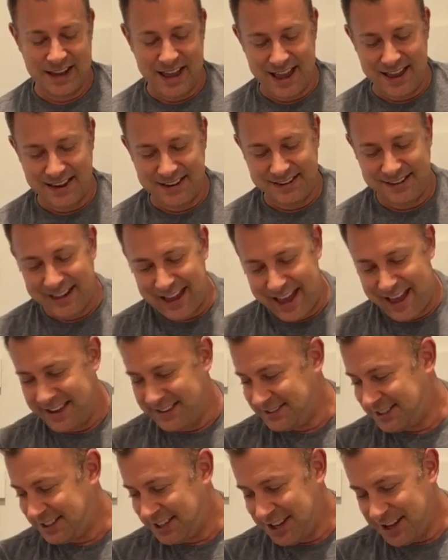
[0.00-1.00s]
And
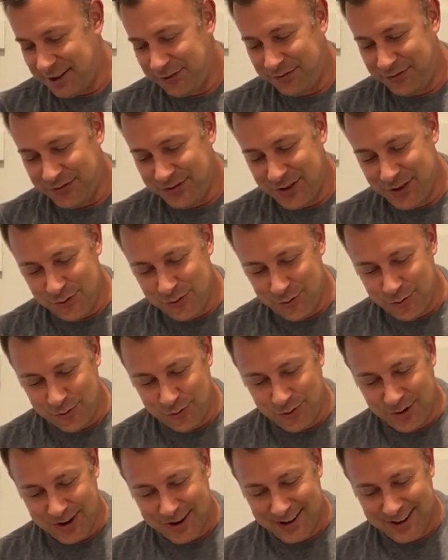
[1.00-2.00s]
and if you
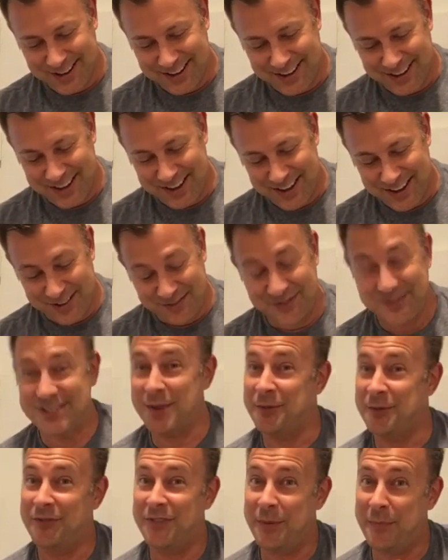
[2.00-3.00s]
if
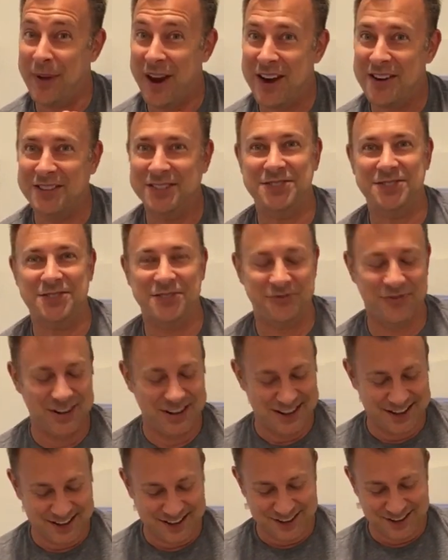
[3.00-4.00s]
some of the parents are
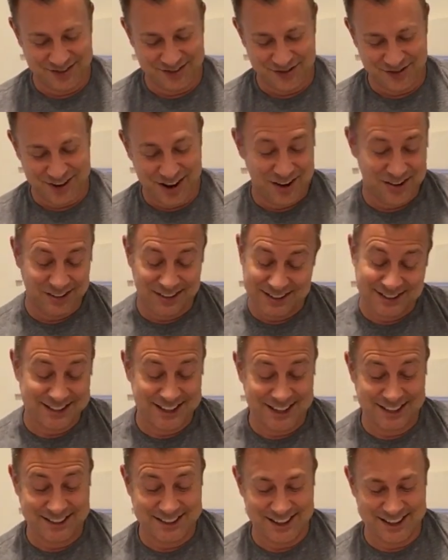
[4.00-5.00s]
reading uh,
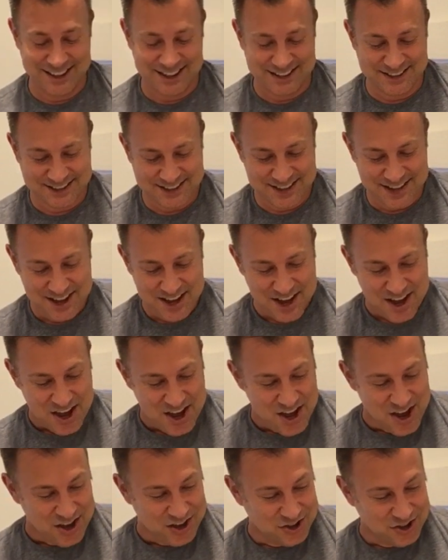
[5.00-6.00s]
listening to this,
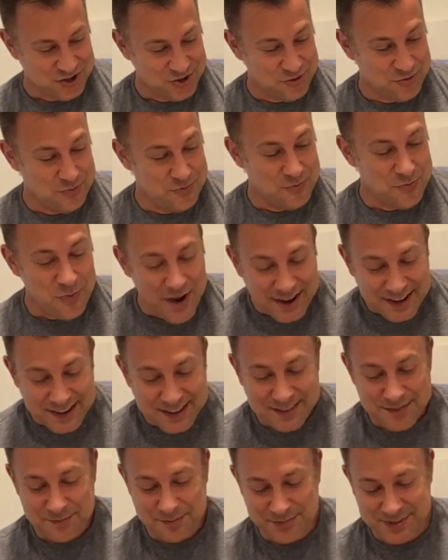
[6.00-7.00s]
you
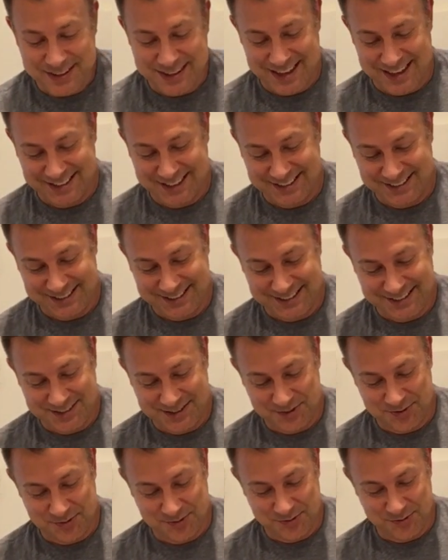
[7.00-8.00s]
might begin
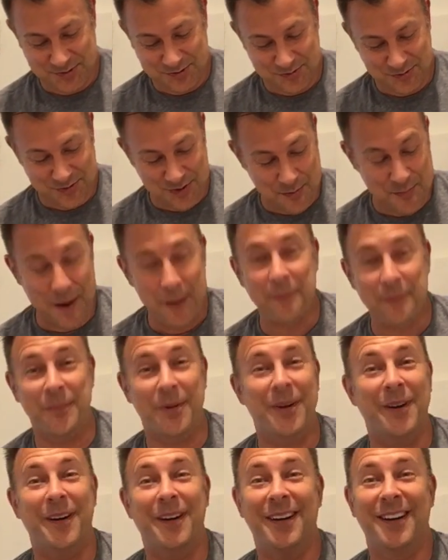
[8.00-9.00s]
to
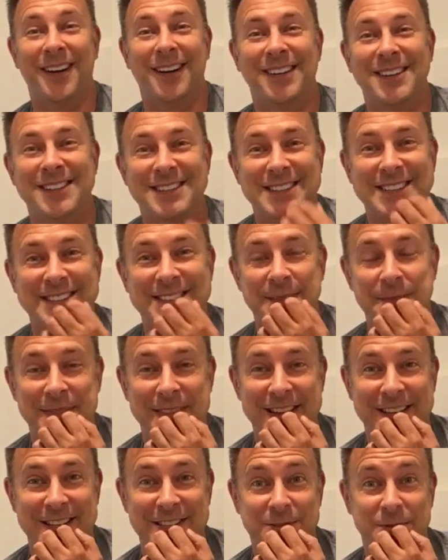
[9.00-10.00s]
remember some
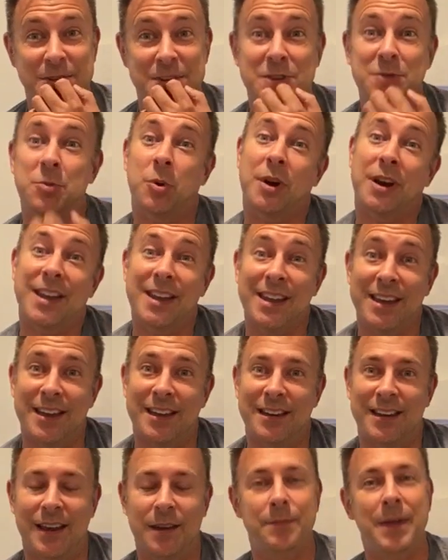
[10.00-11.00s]
things when you were a kid
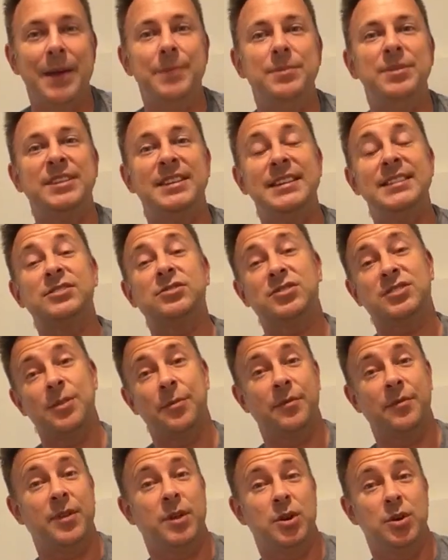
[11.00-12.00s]
and maybe these are
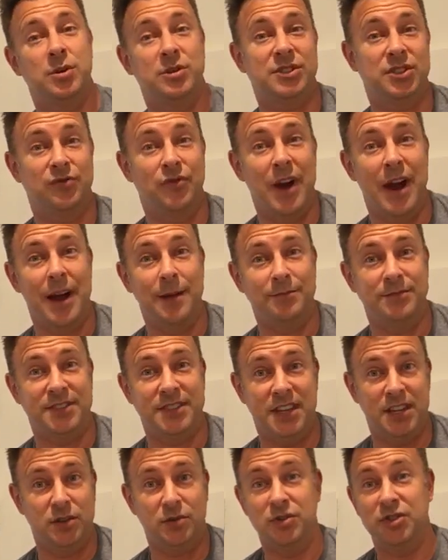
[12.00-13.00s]
some of the nursery rhymes
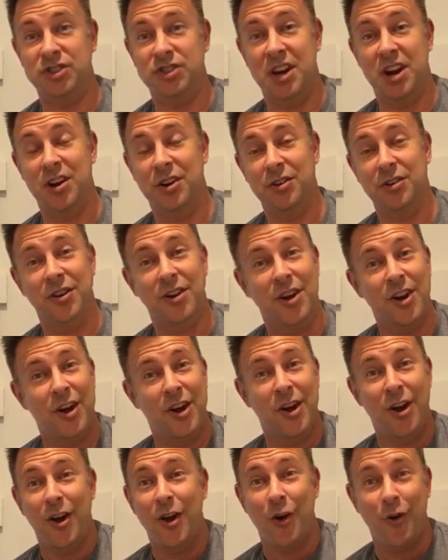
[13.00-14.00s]
that you shared
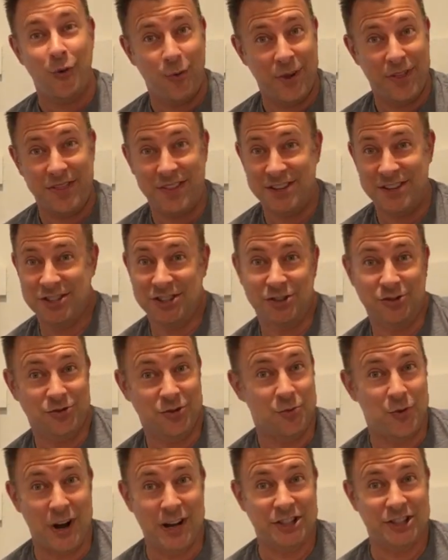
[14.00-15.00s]
with the
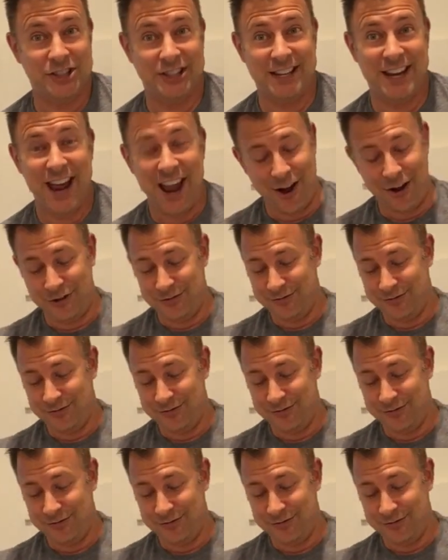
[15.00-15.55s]
children watching now.